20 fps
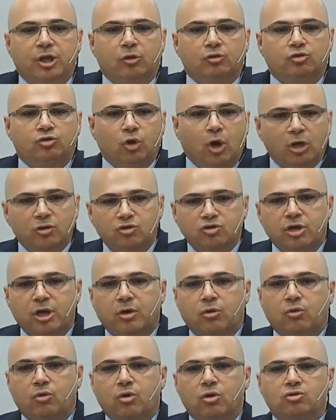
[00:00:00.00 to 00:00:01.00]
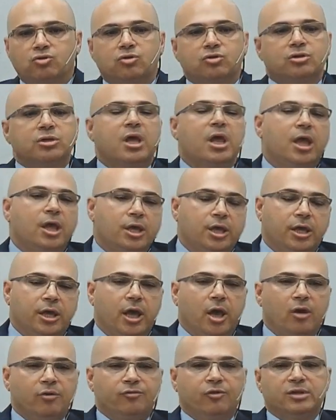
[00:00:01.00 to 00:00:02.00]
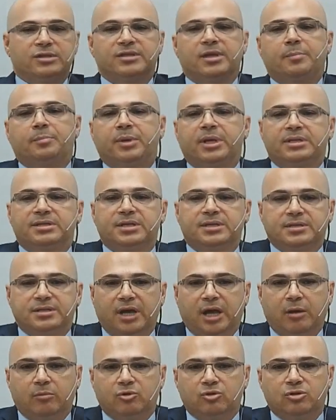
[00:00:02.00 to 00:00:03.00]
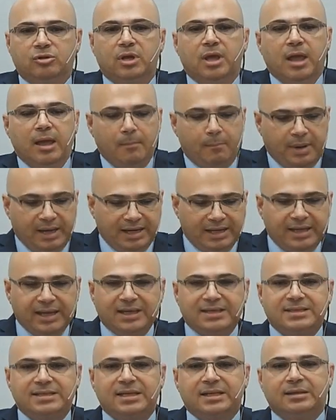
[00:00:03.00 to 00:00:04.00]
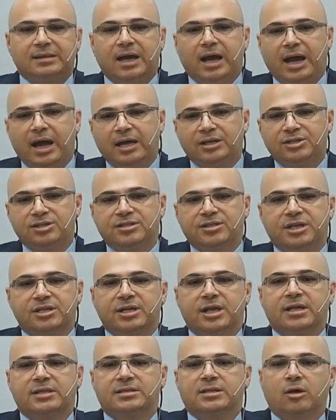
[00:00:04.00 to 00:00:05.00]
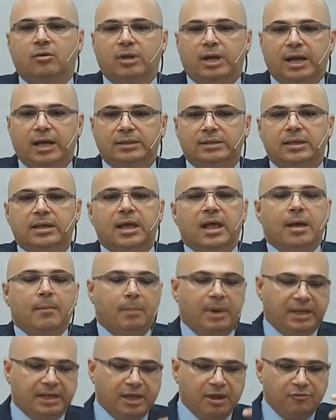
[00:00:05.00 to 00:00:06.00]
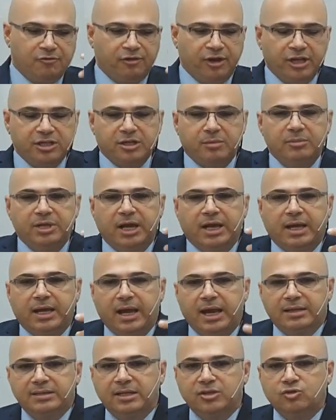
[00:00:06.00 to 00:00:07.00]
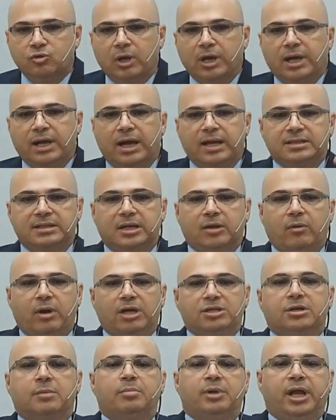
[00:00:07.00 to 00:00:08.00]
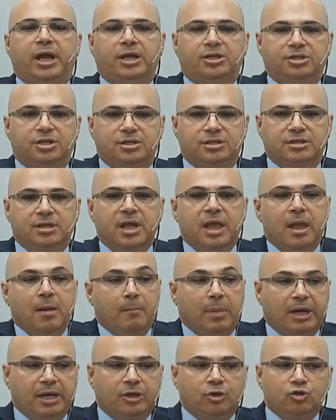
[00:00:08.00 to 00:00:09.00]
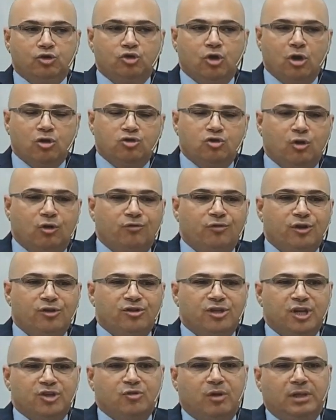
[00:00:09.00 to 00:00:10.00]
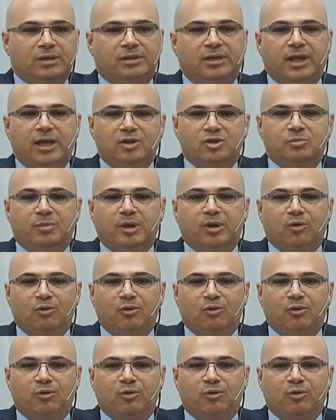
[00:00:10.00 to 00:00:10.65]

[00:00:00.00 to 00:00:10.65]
There he taught us and gave us all the resources that you and I need in order for the city to be restored and in front of my house, in your house, there may many a gap,